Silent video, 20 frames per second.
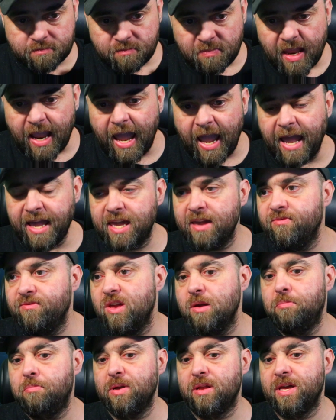and give the
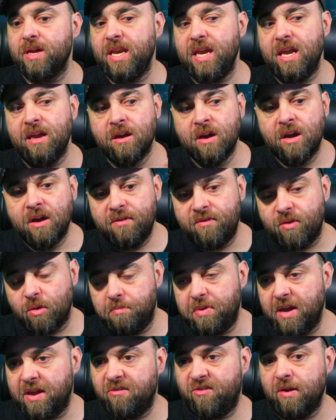ability to a
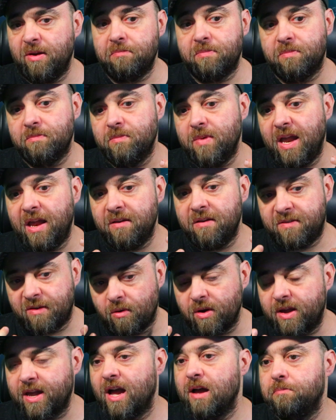bigger ship so
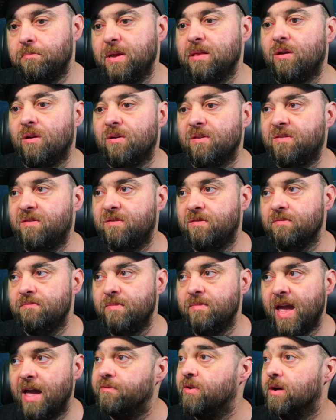it can't be lost
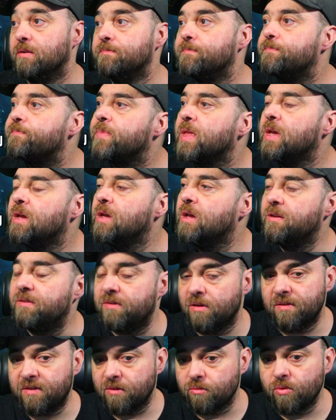ever. So
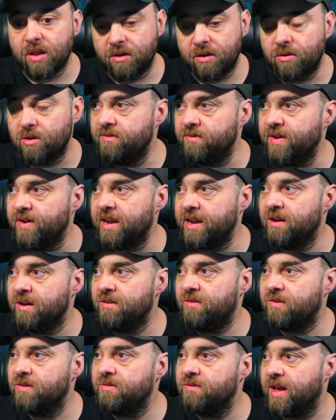it's a really good
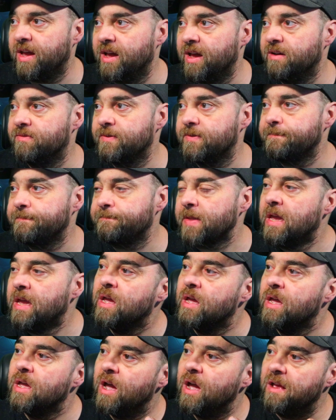advantage to have.
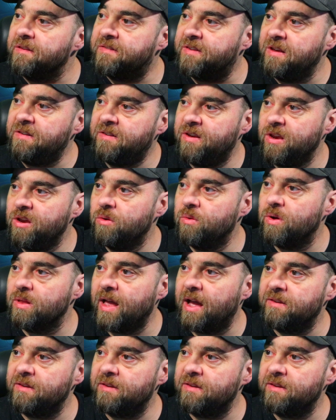A CCU allows